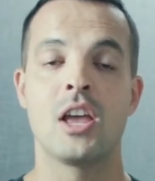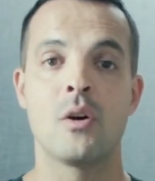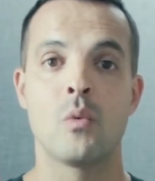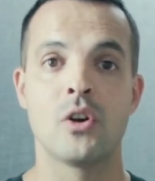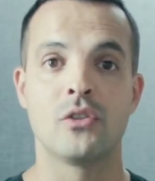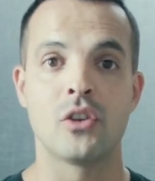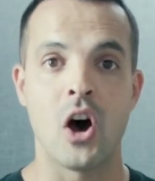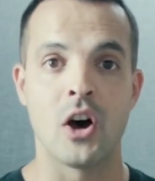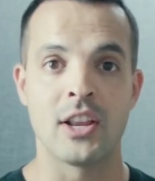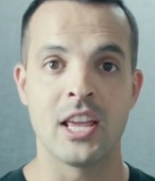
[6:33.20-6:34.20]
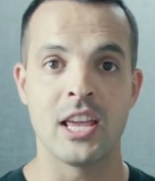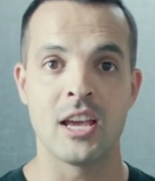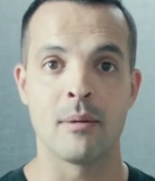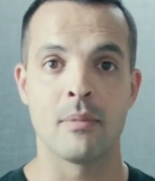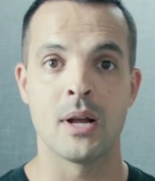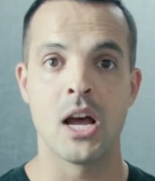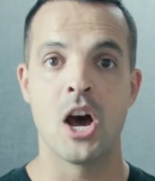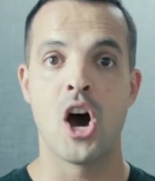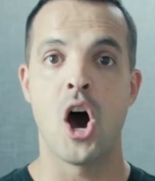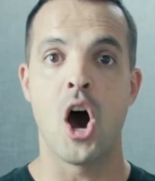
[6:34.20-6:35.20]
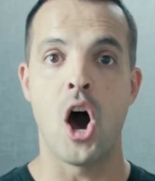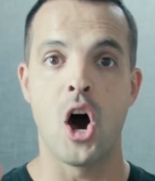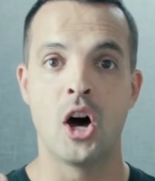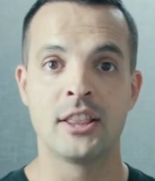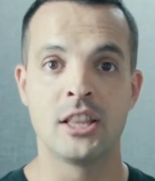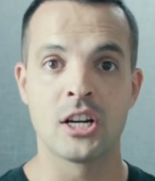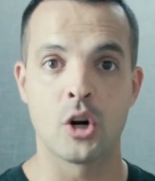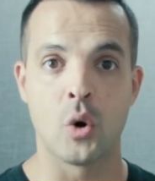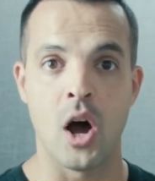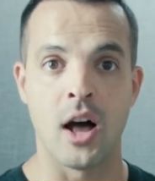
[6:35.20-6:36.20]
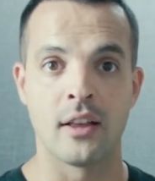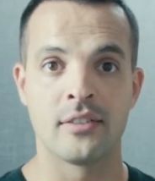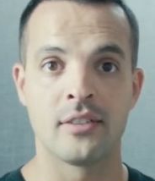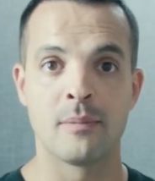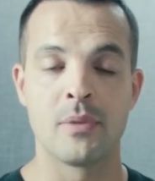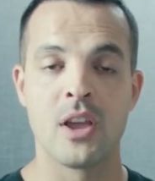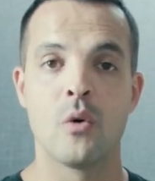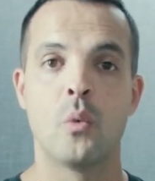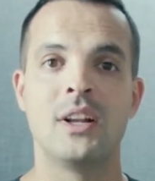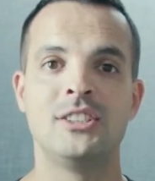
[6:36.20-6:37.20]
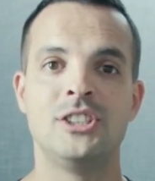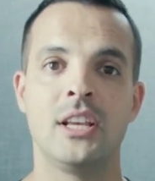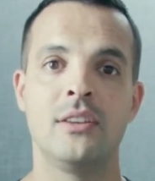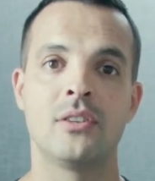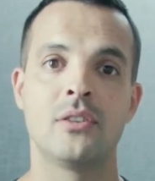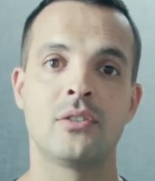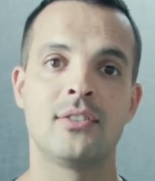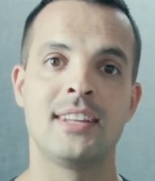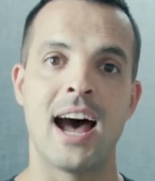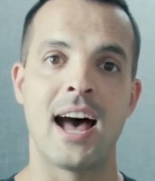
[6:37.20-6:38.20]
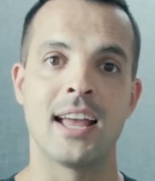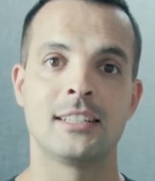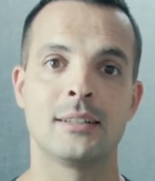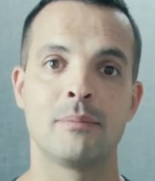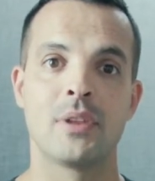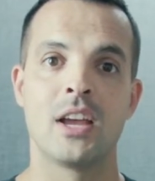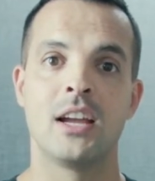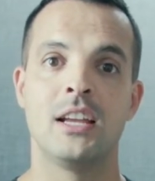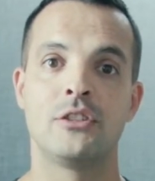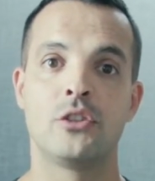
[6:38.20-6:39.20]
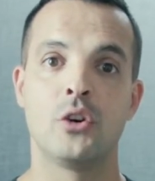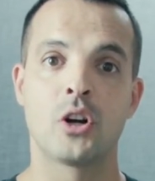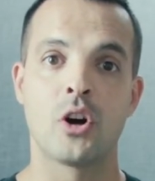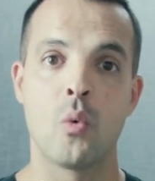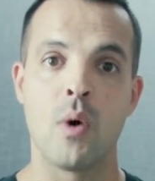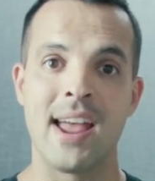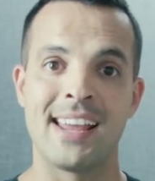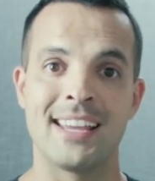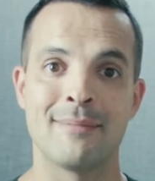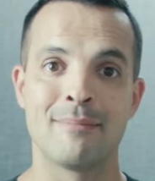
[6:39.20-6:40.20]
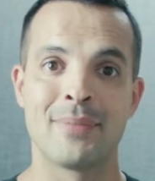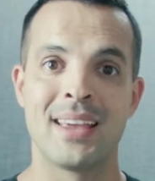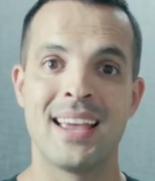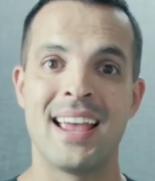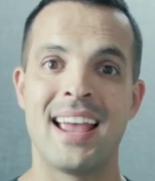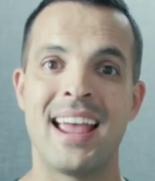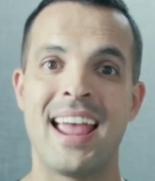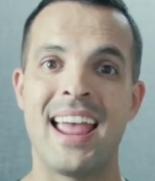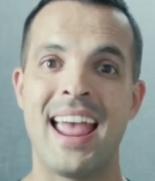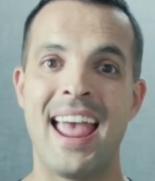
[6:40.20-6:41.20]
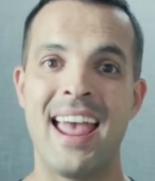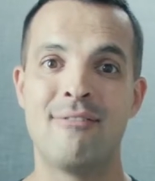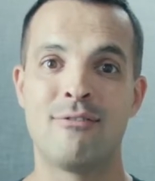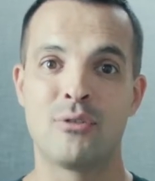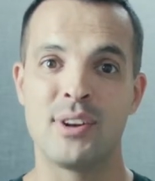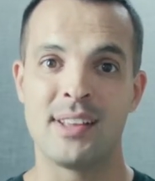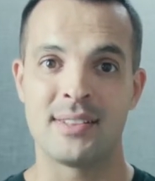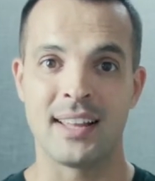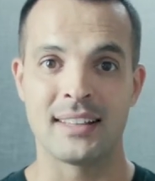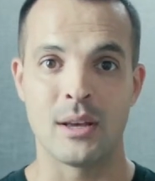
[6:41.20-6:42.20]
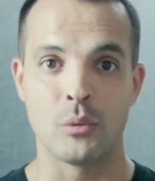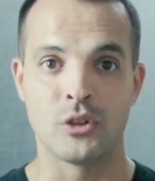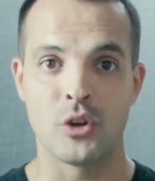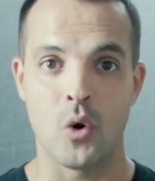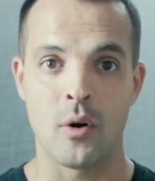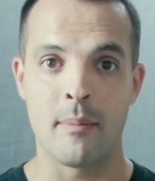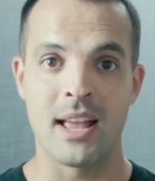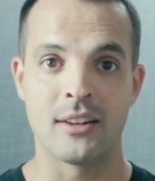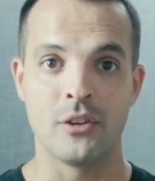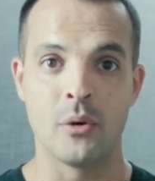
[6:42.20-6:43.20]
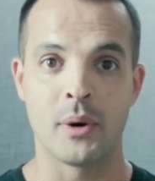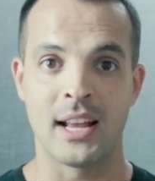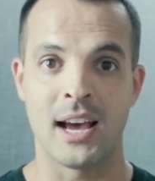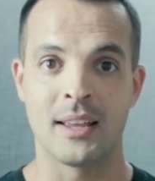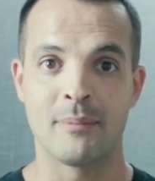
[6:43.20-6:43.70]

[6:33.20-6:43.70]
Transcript: was on him, on the cross. When Jesus died, he took away everything that would torment you and I.